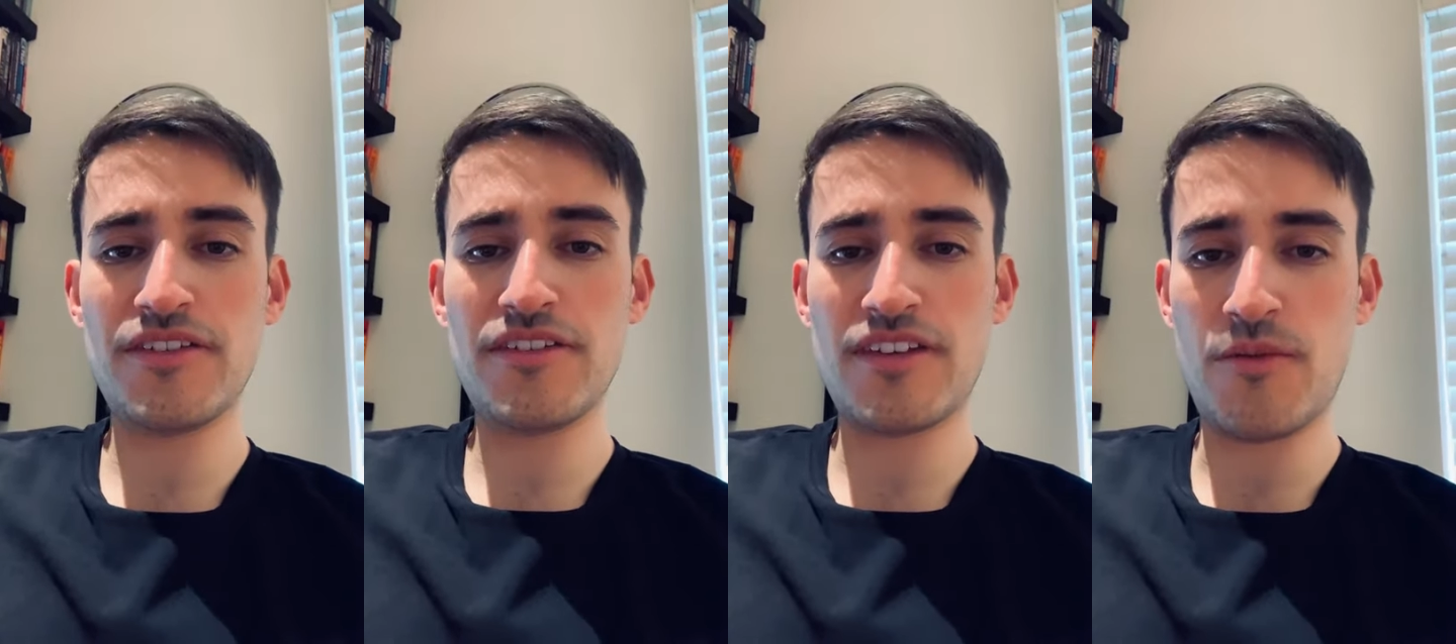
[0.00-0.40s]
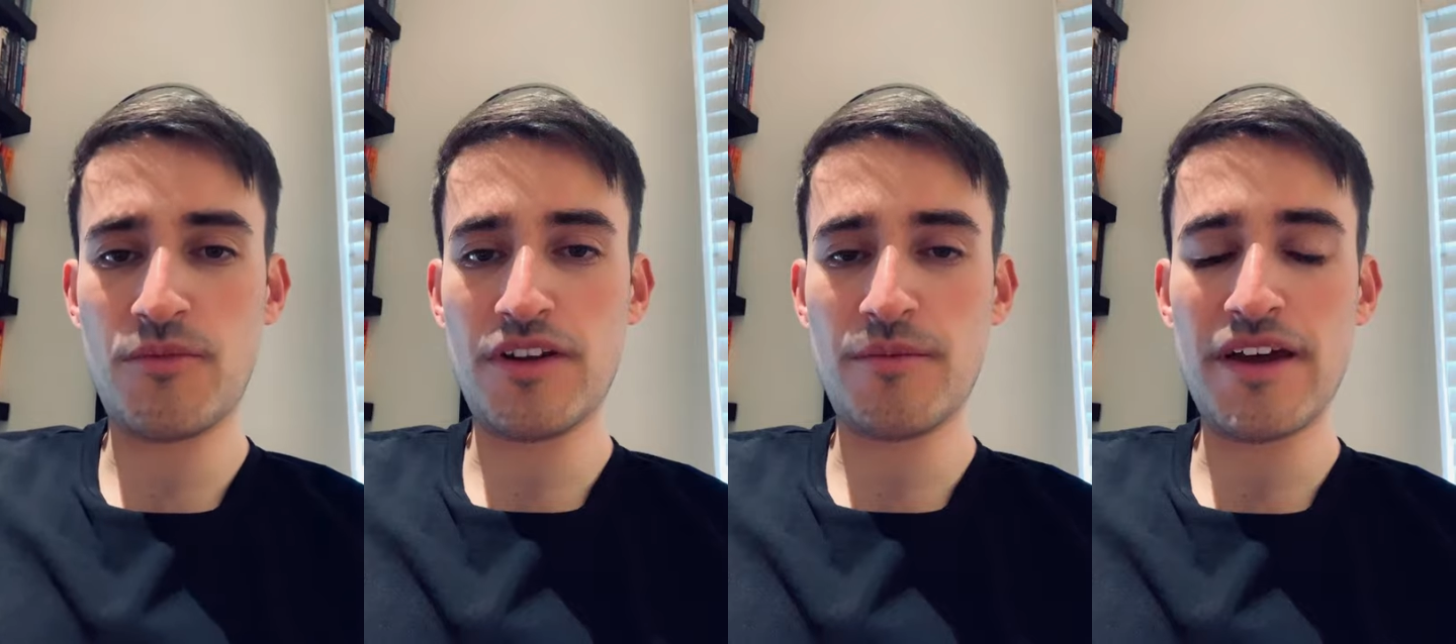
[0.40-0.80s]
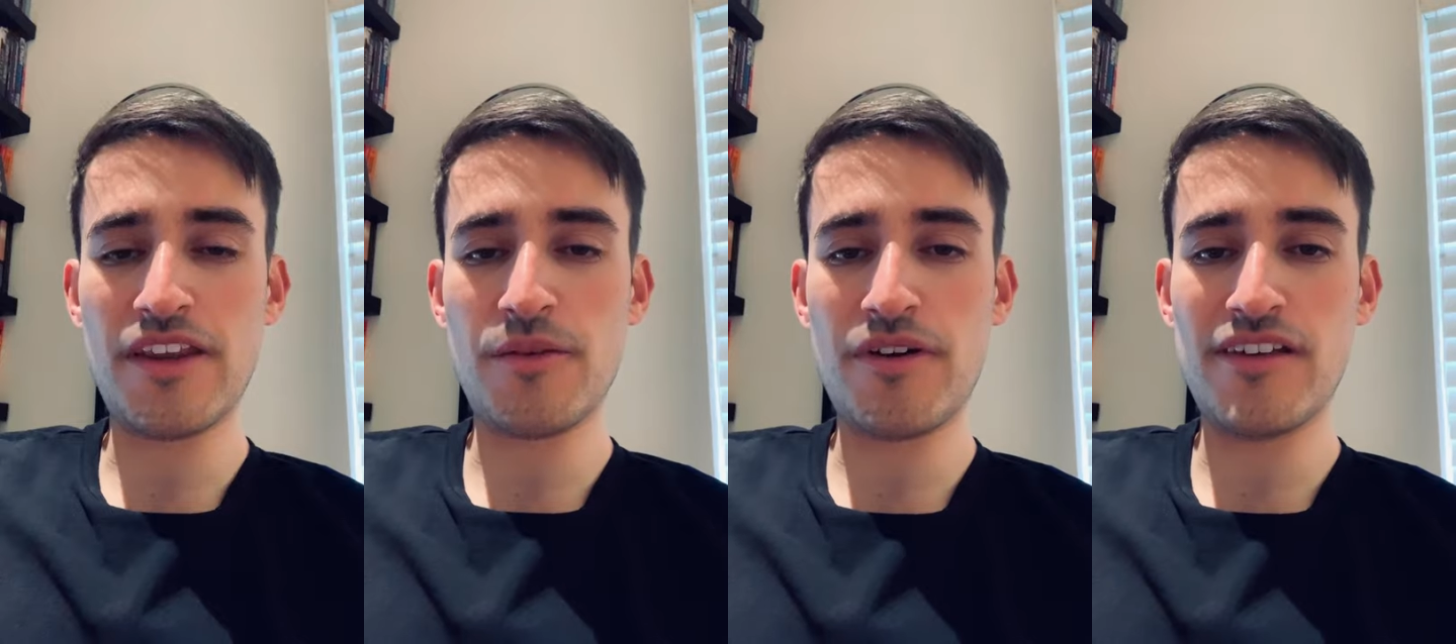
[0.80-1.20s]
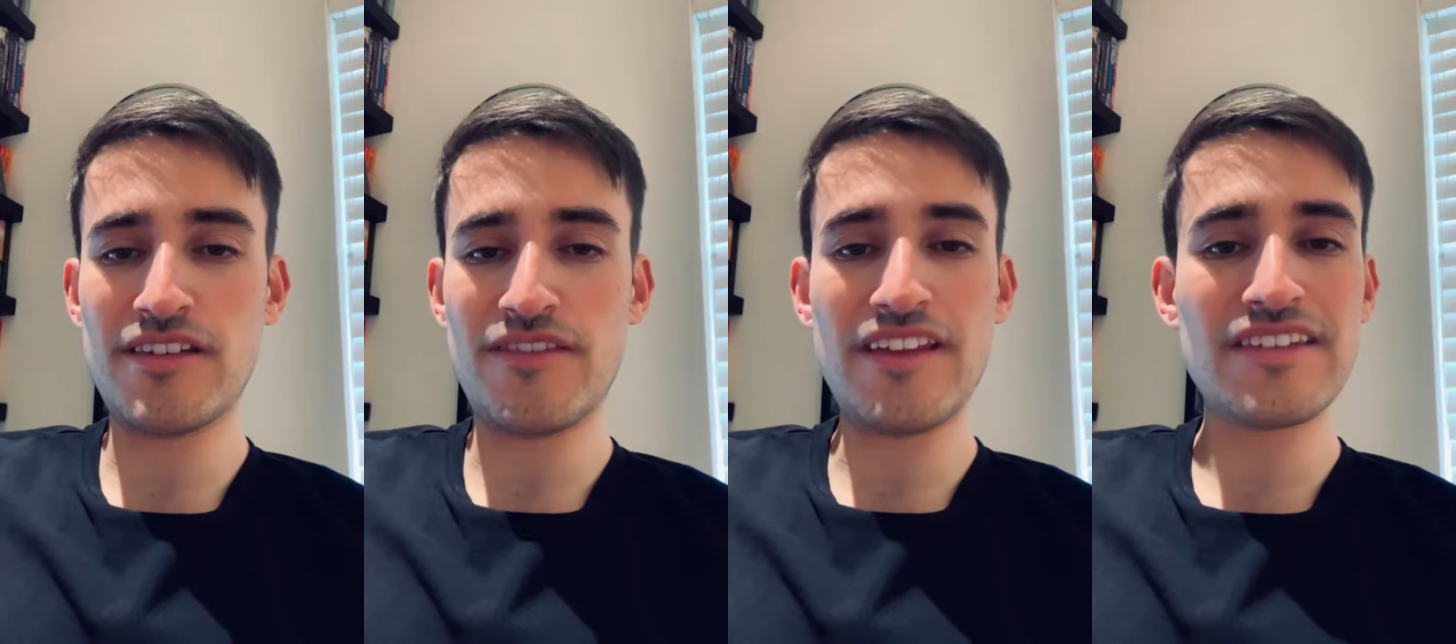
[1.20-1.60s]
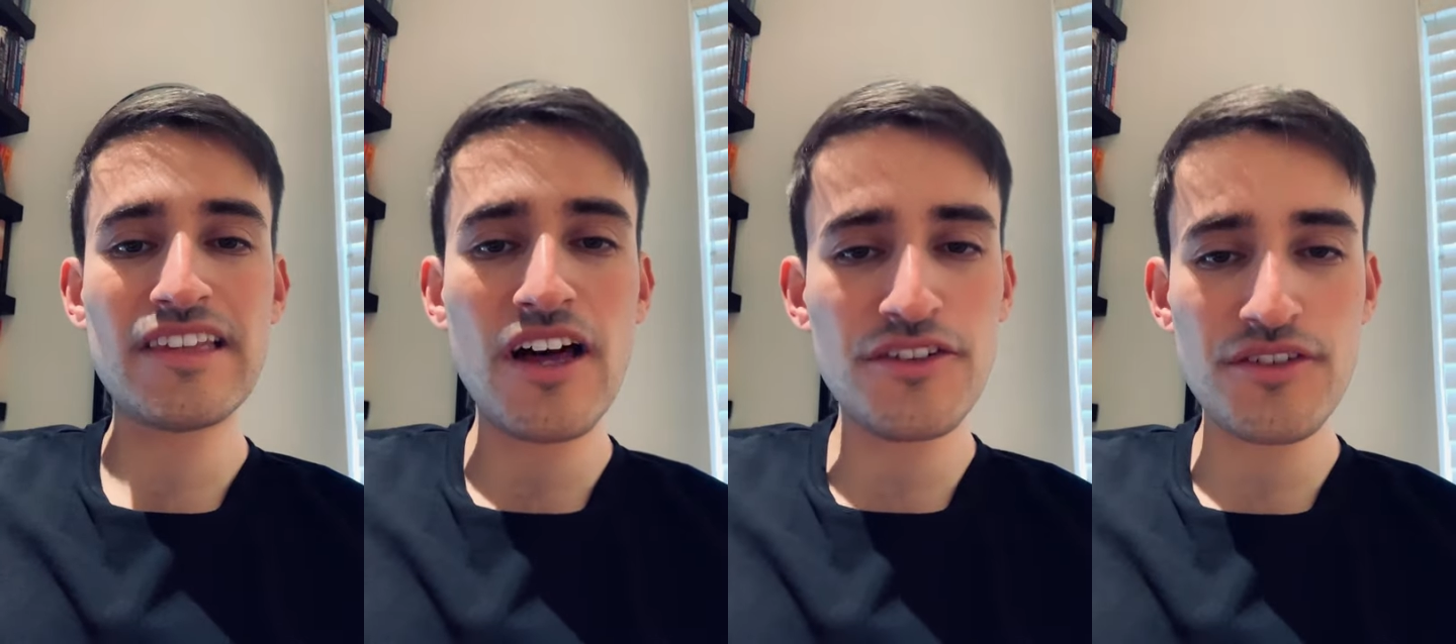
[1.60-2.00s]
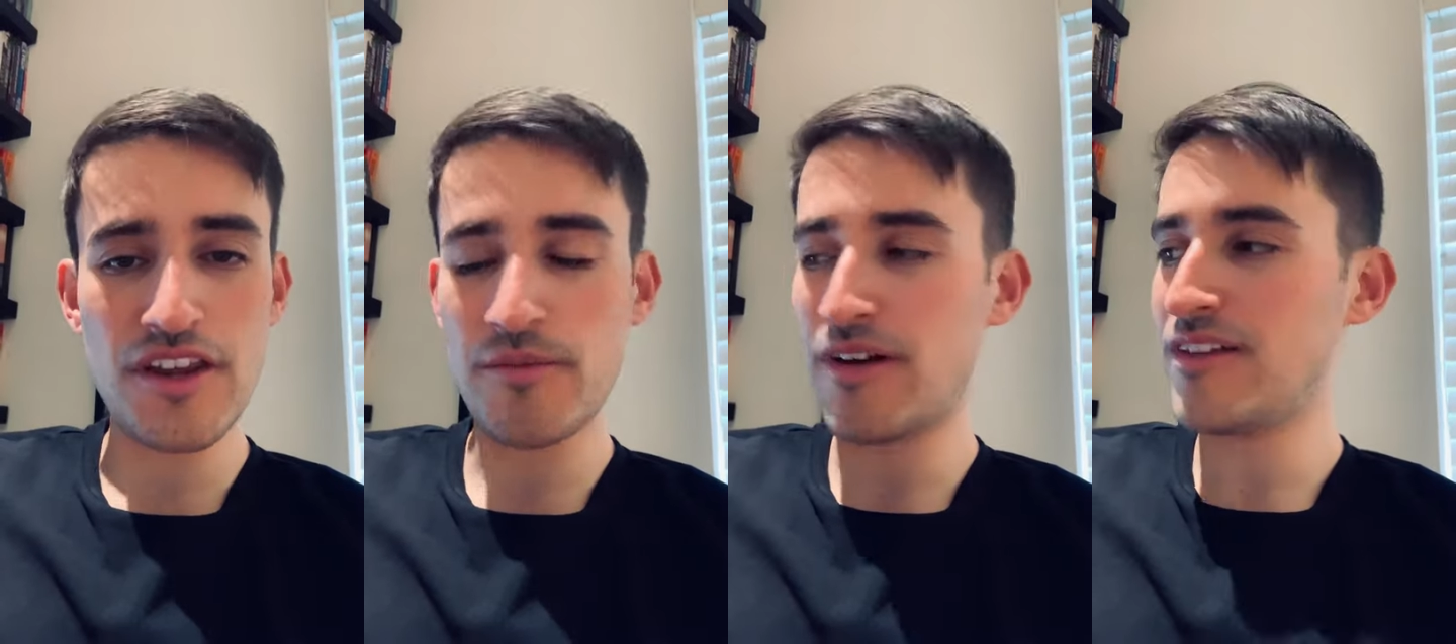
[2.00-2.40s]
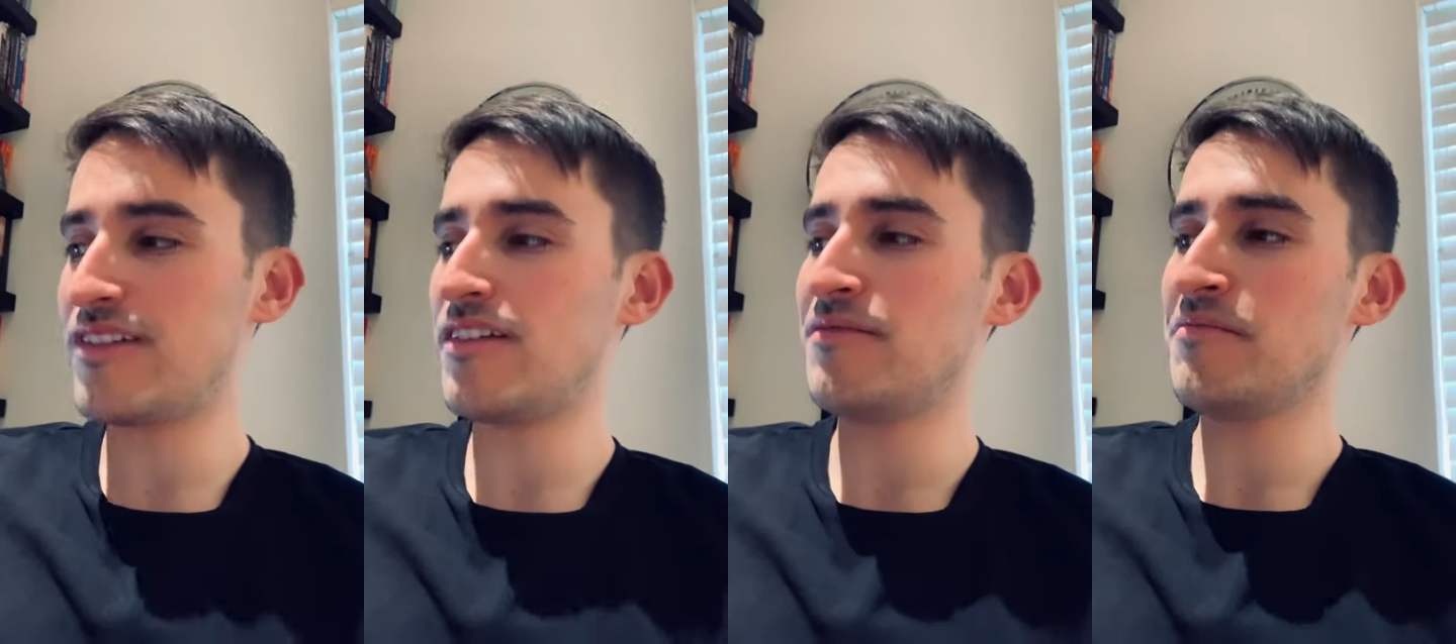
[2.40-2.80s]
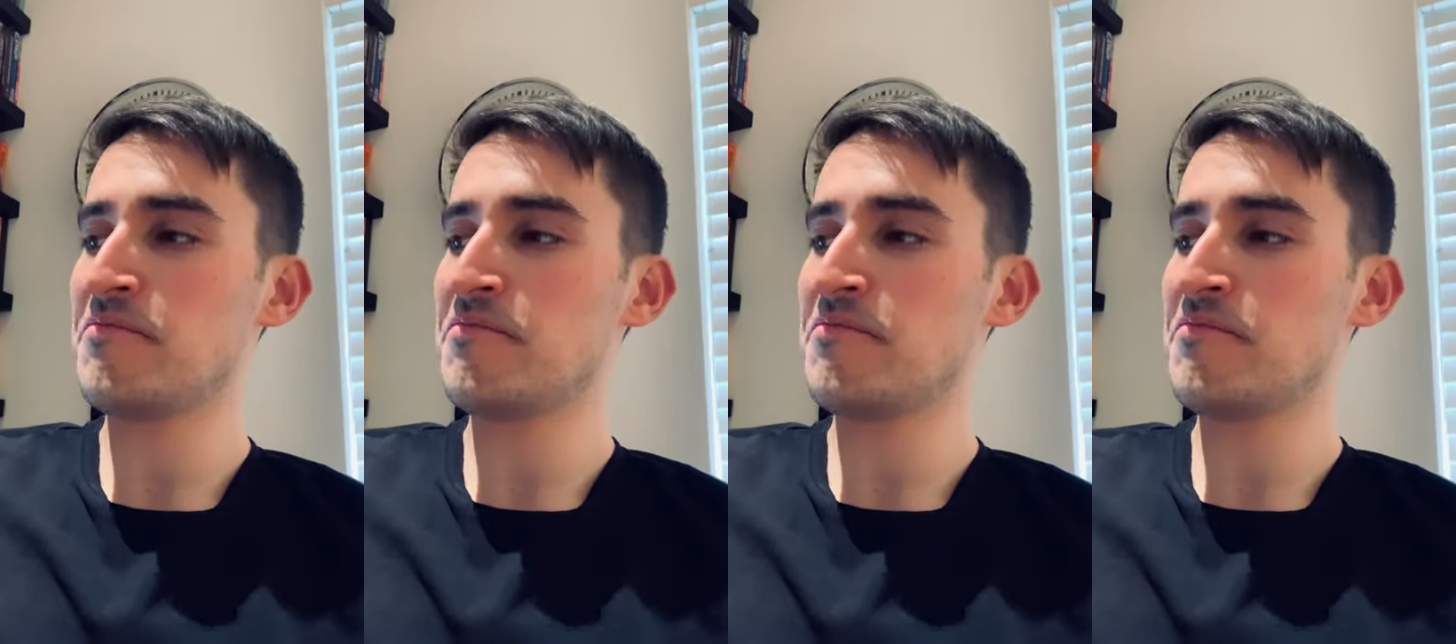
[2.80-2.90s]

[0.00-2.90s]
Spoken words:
someone, about another person, if they slander another person.